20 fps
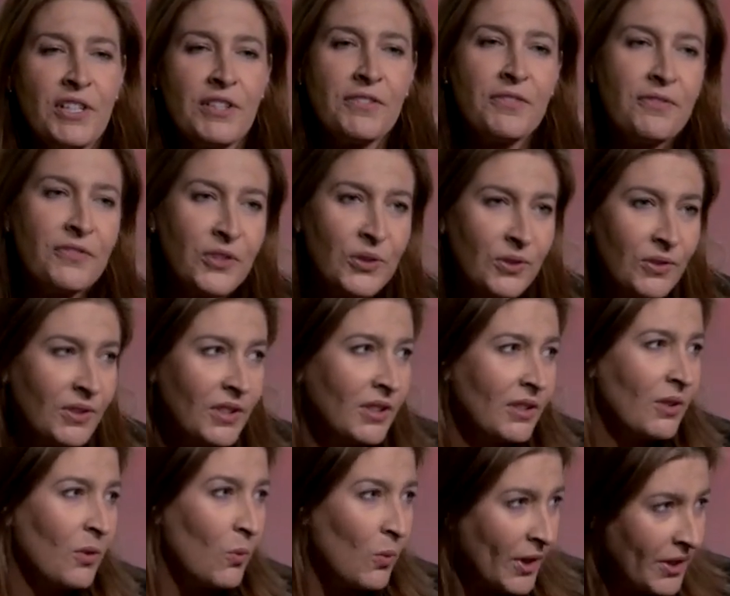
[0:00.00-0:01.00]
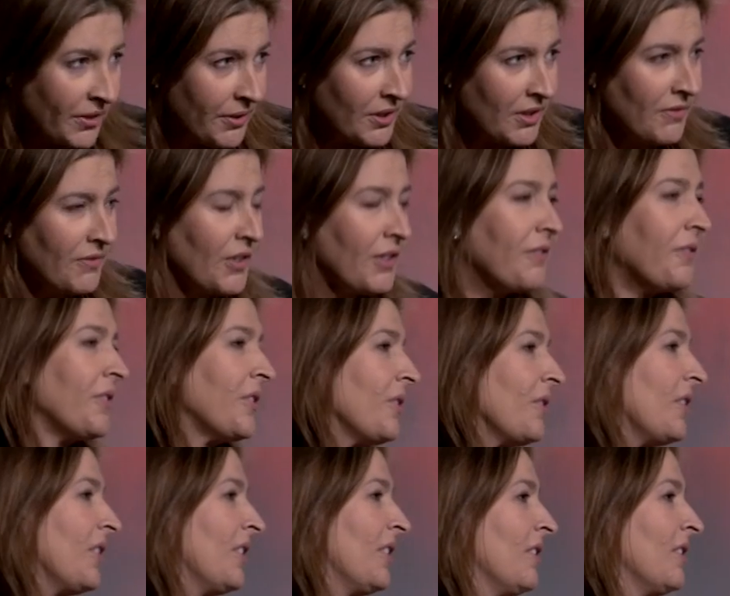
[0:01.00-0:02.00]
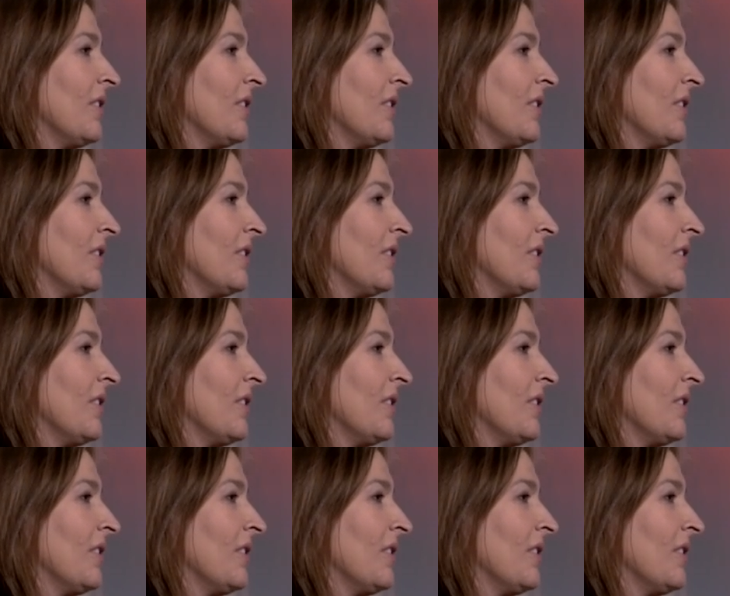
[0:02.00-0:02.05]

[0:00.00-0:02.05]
our food. One third of our food.